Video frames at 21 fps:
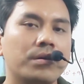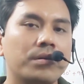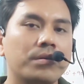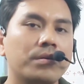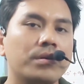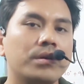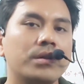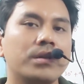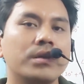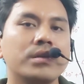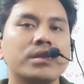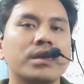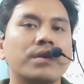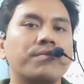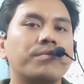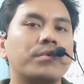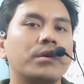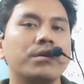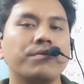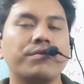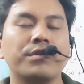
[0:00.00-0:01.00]
in a
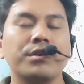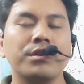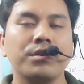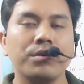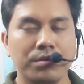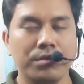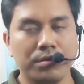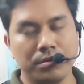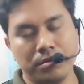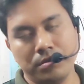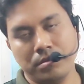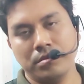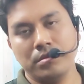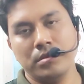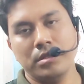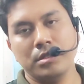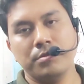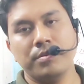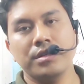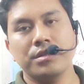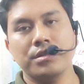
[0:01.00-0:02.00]
separate video,
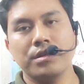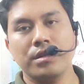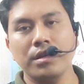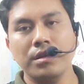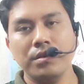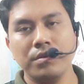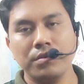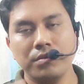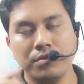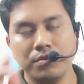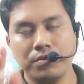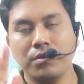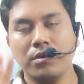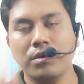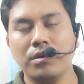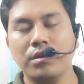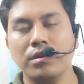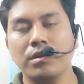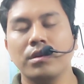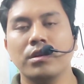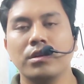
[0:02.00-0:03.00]
especially
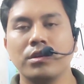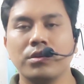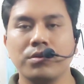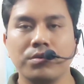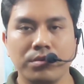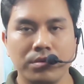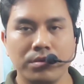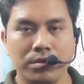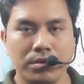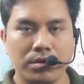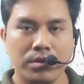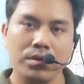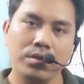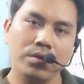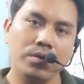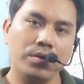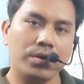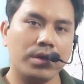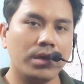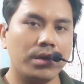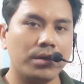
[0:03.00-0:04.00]
for you.
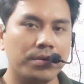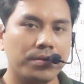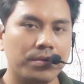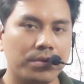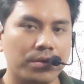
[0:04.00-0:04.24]
Okay.